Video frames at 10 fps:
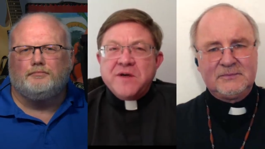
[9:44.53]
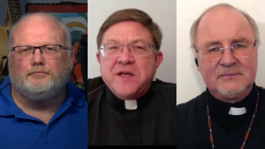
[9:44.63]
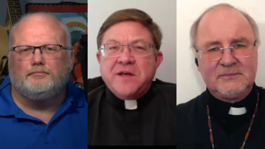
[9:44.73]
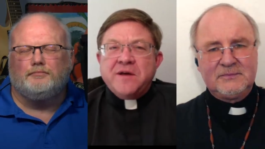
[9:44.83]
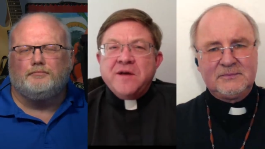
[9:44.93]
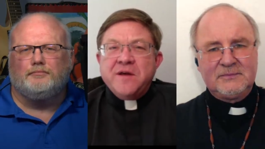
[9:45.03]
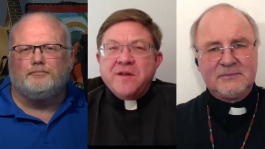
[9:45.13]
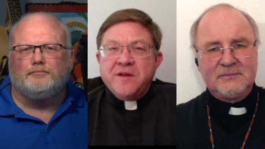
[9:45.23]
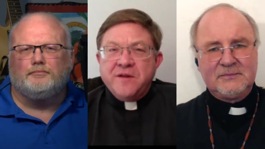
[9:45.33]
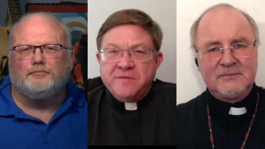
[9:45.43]
Speaker 1: Green,
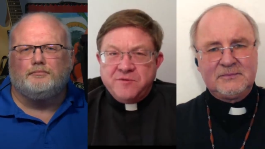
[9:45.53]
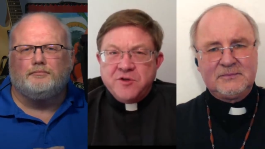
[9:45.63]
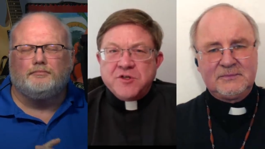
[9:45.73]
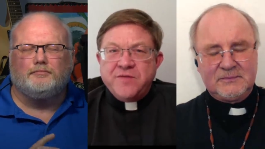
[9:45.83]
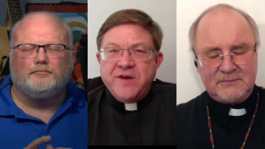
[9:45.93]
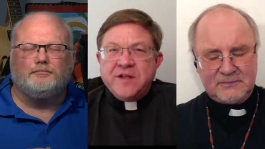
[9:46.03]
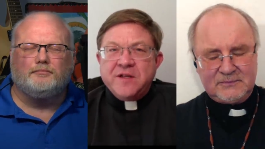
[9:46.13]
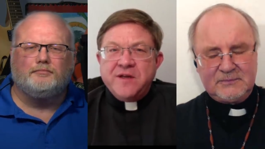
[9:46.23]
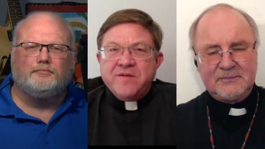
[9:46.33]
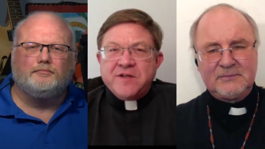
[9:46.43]
the Church of
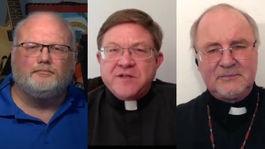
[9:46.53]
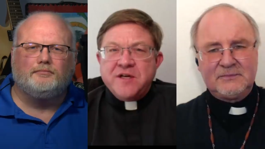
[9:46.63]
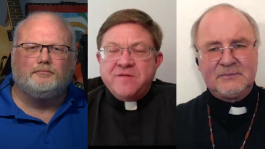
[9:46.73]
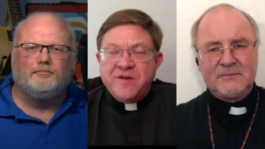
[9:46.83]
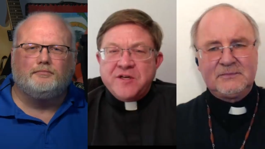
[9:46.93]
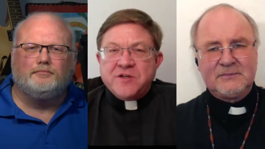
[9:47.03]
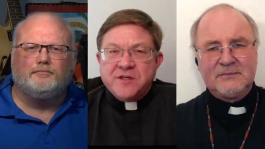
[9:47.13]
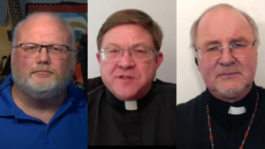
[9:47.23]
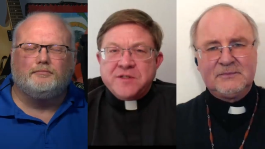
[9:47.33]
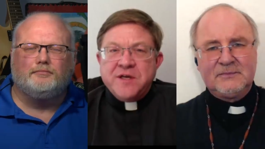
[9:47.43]
England
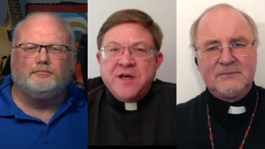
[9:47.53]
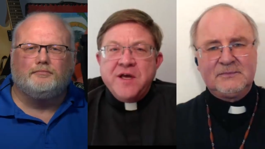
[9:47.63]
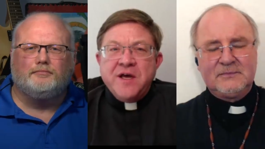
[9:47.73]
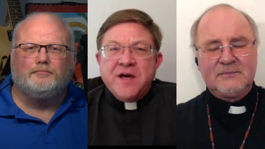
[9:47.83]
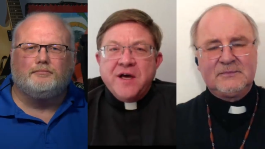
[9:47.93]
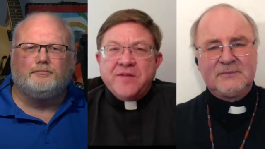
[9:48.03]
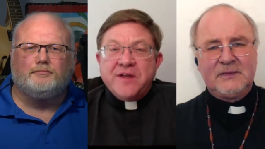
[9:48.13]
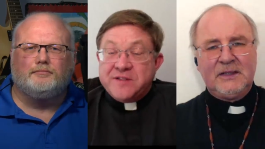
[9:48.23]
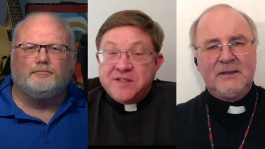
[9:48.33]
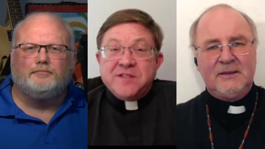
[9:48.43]
evangelist.
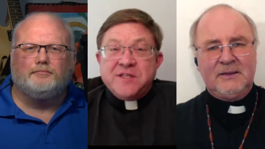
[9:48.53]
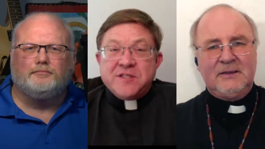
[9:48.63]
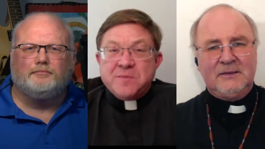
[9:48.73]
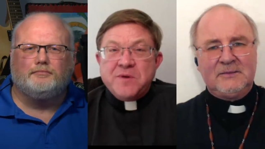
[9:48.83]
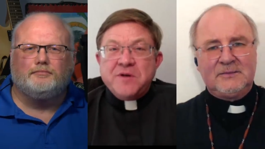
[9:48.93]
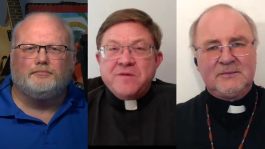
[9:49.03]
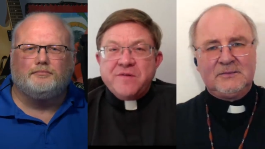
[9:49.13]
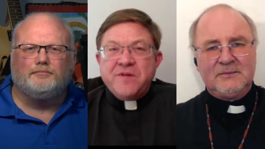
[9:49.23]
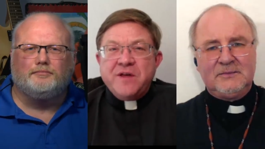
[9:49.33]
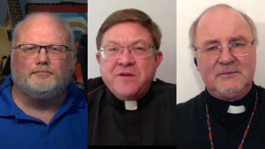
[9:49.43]
It's since disappeared
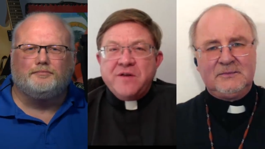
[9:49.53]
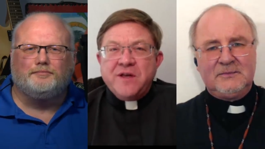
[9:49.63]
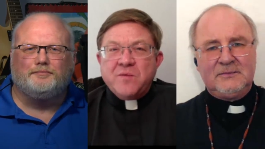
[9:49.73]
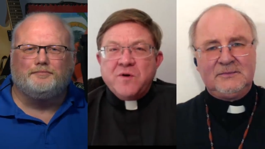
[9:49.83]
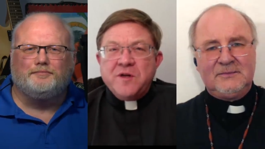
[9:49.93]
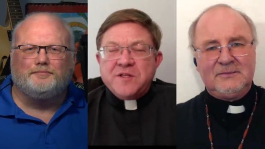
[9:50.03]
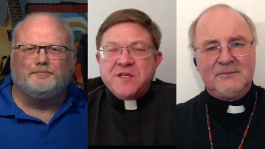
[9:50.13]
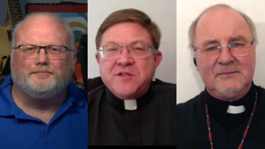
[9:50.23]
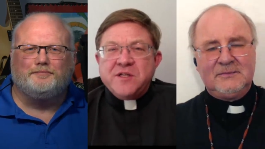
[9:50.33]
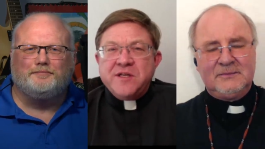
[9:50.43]
from the internet, where he
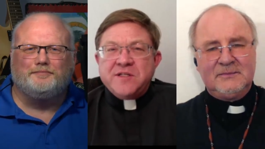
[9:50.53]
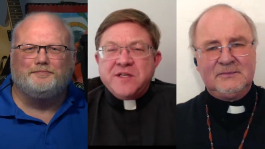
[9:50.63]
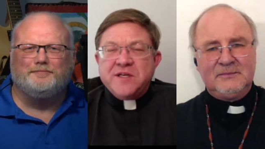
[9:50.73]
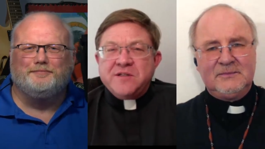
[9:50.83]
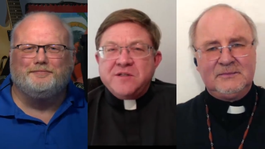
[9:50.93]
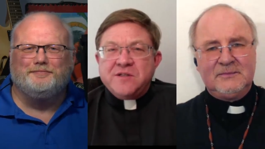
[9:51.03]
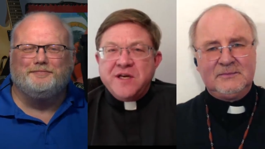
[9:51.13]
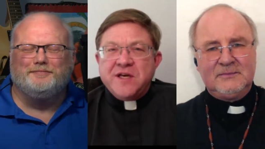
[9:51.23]
takes to